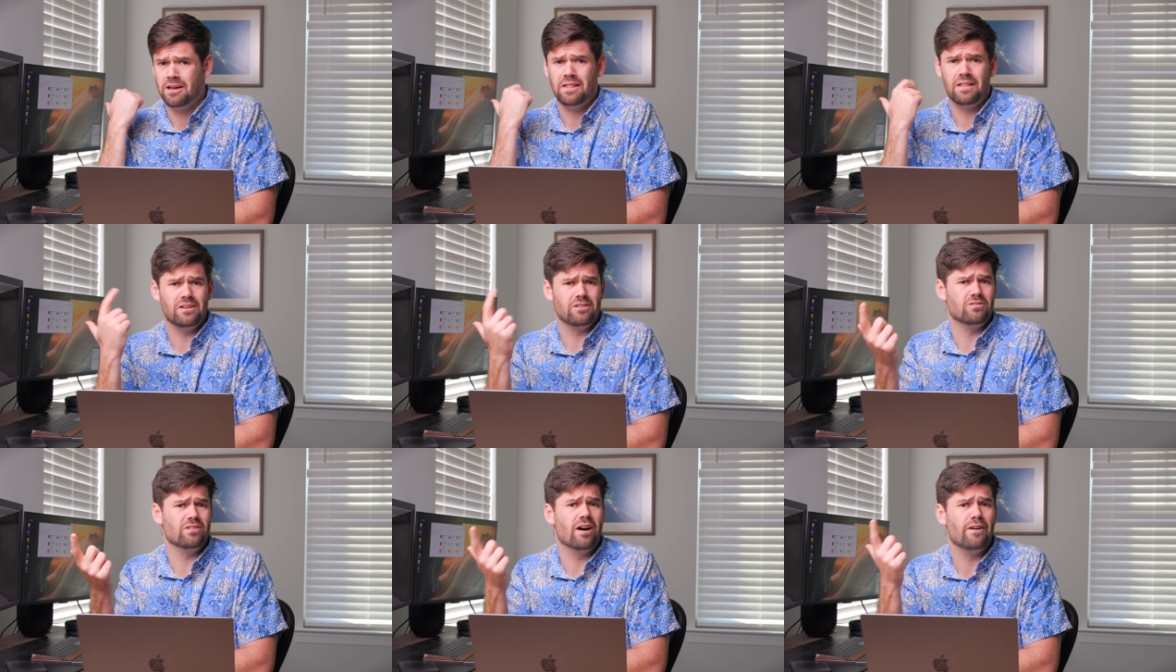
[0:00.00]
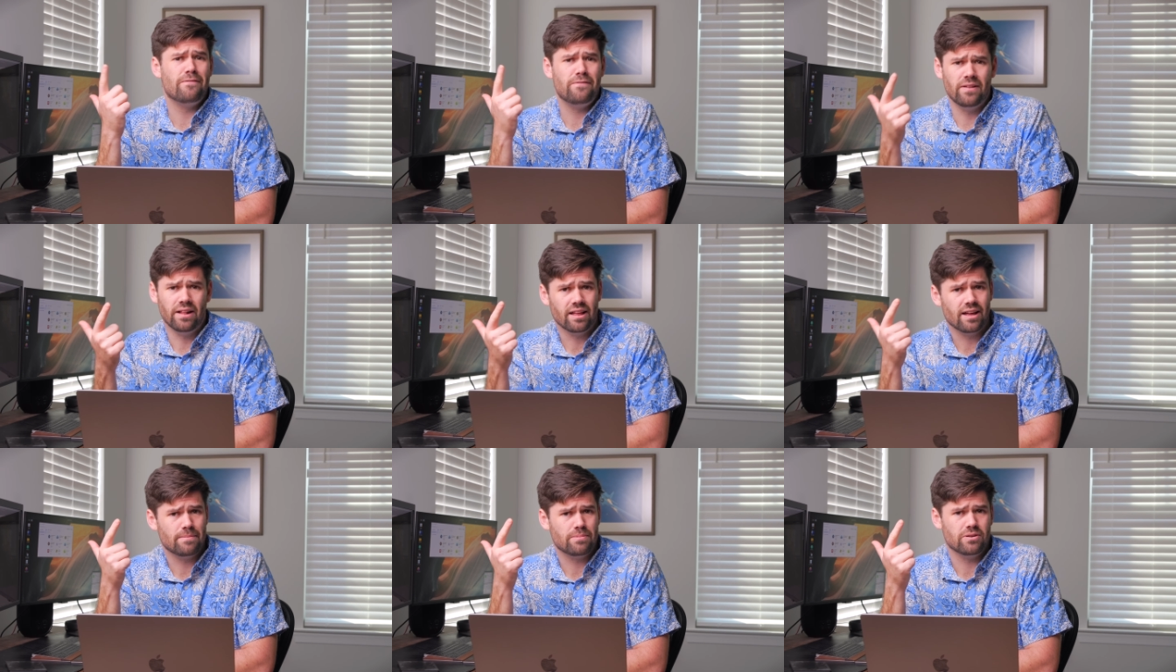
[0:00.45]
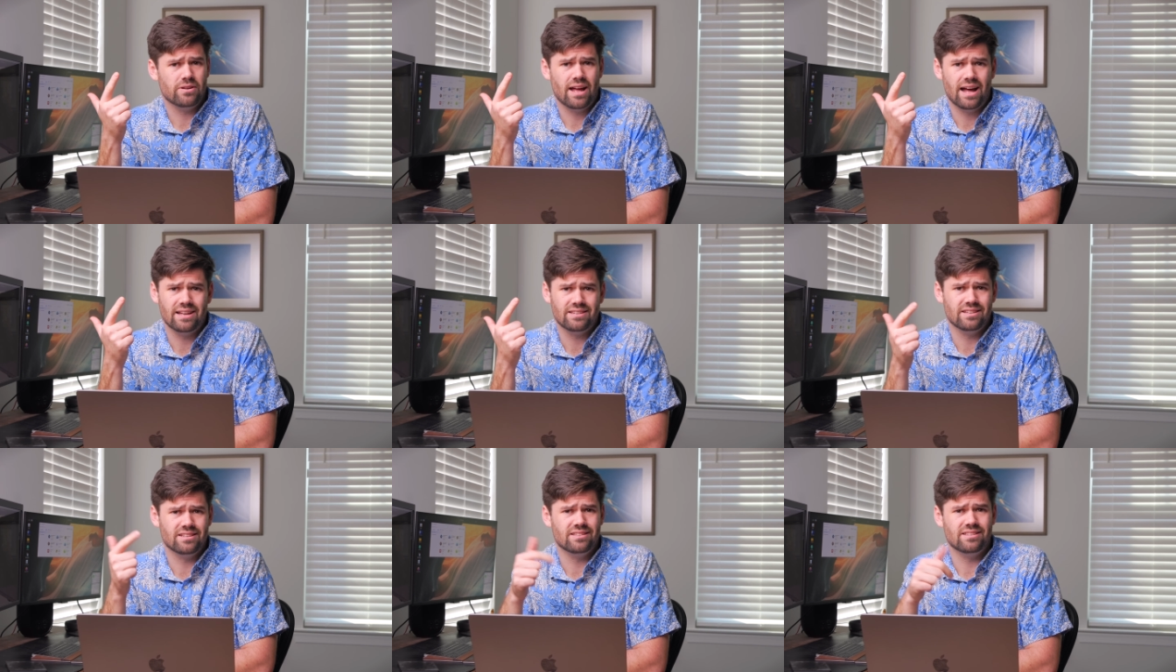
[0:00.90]
that you're not filling up your
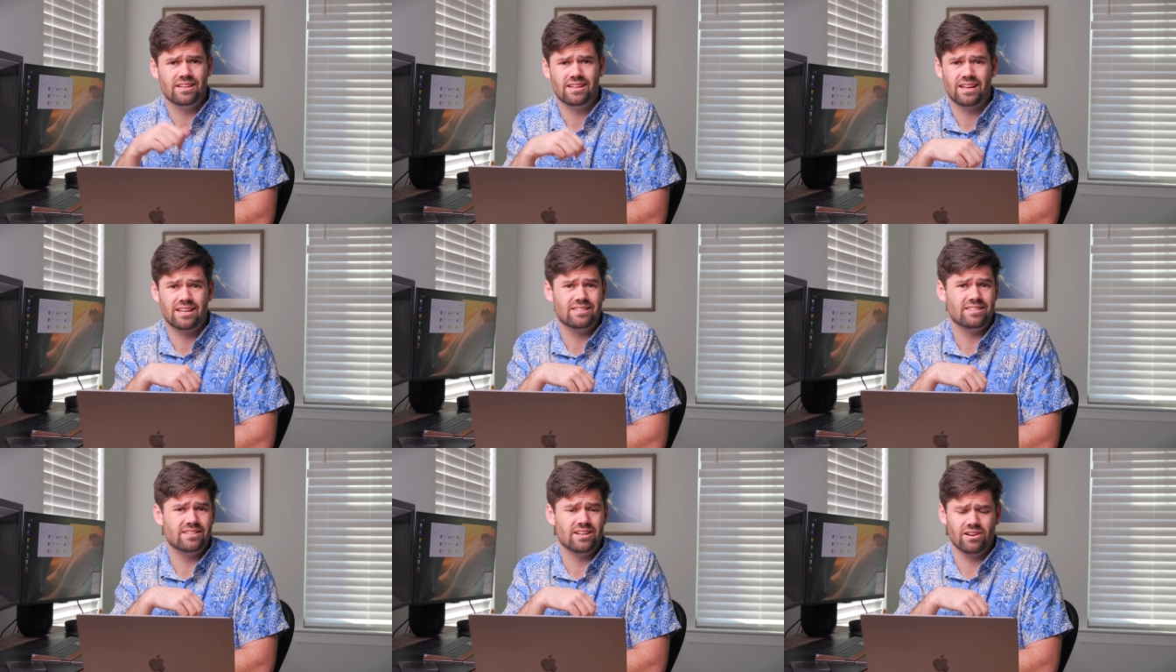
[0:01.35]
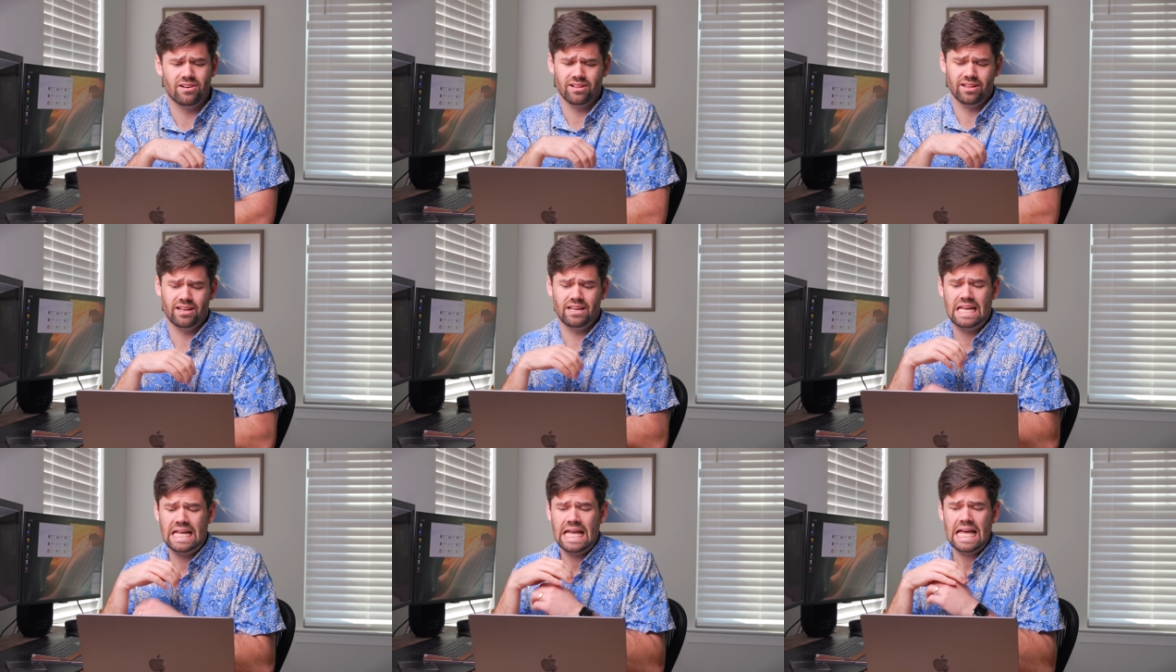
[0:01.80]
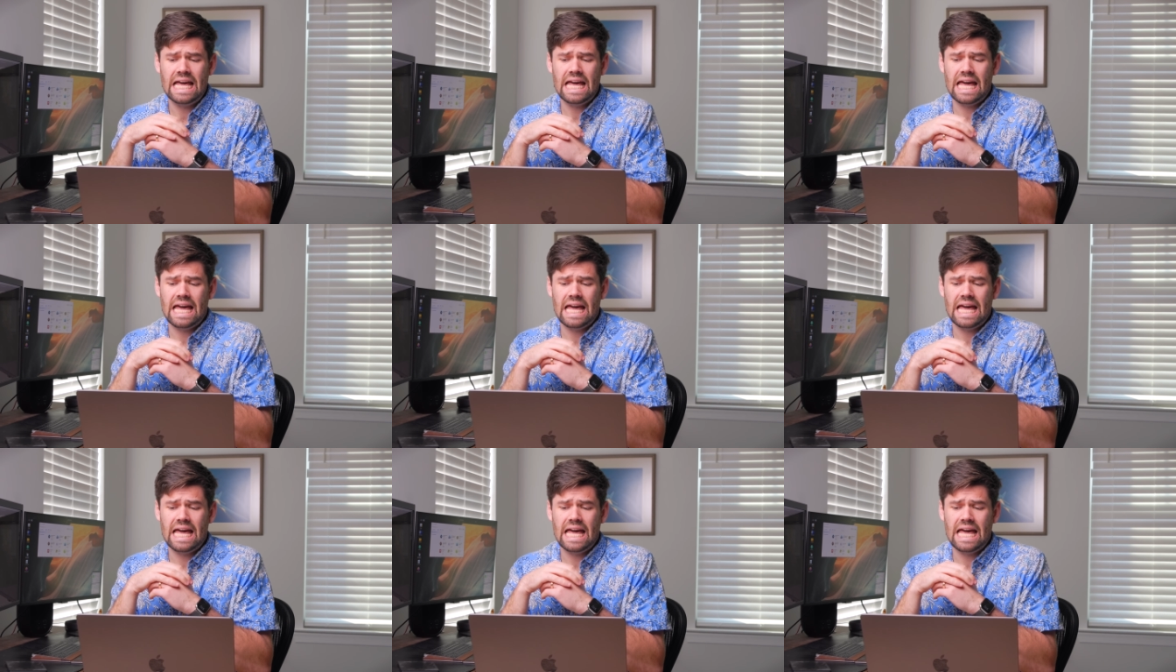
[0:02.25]
NAS unnecessarily,